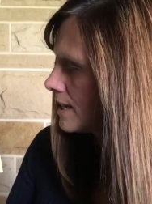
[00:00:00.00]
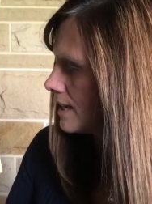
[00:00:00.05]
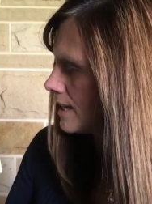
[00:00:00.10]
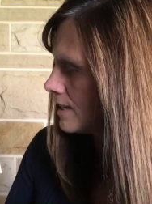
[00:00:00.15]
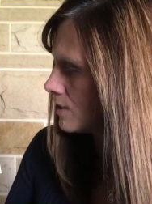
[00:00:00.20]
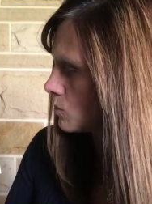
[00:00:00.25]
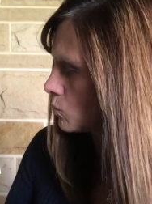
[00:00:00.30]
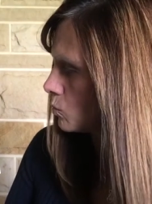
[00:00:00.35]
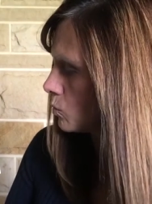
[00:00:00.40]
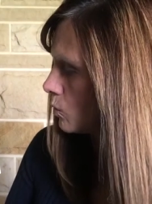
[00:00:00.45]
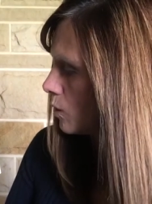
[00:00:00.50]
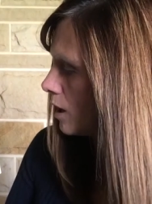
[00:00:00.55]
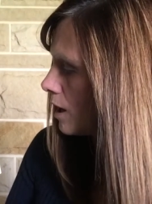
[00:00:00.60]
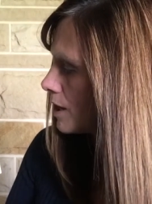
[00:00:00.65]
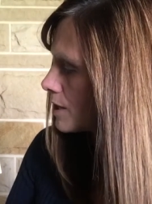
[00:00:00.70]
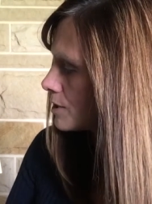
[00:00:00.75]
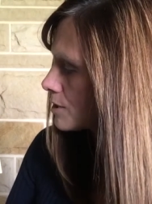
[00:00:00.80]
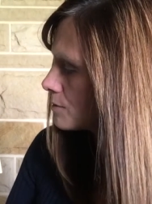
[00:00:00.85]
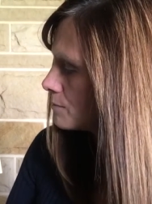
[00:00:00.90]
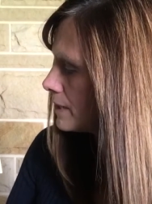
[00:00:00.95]
and
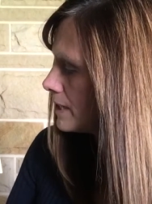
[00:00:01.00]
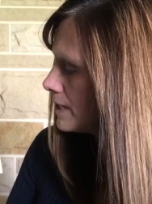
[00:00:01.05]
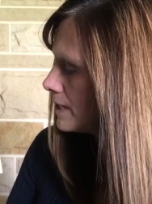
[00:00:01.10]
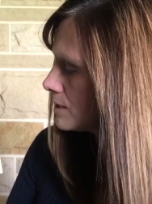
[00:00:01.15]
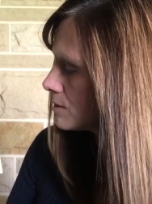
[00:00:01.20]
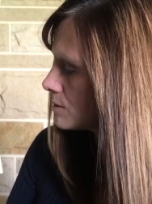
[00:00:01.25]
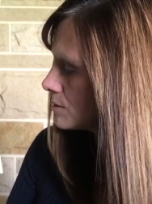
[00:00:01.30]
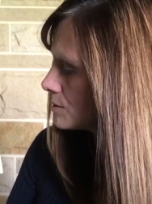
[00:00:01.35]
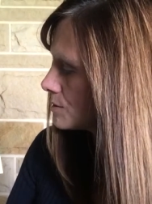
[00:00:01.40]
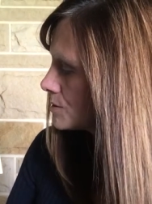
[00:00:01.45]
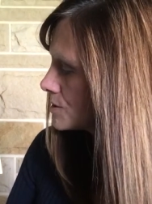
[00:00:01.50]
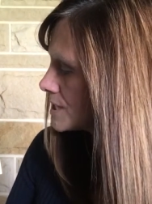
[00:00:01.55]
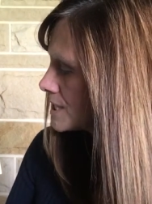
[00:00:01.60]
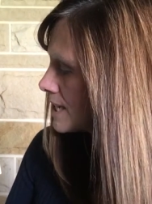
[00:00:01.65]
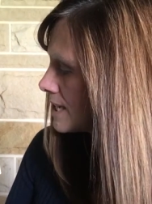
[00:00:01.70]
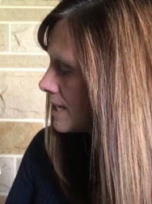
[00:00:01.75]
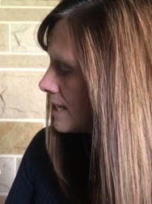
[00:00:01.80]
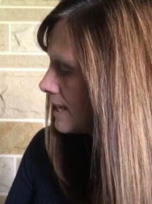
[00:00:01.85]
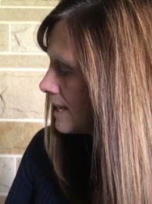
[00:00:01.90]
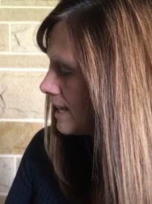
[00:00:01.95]
water beetles
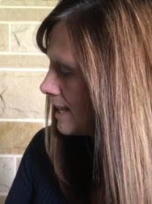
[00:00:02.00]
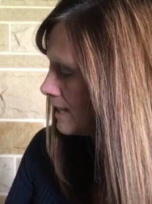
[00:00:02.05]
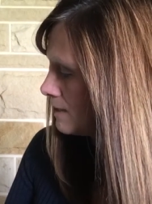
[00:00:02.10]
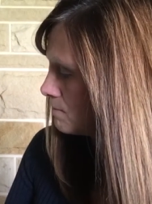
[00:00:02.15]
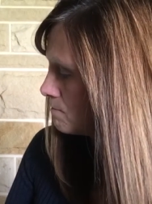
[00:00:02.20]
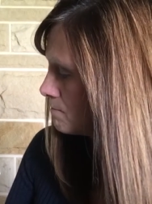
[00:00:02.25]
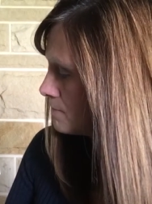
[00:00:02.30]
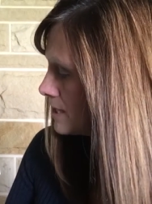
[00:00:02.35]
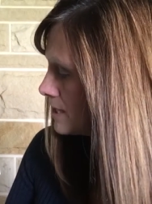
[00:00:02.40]
and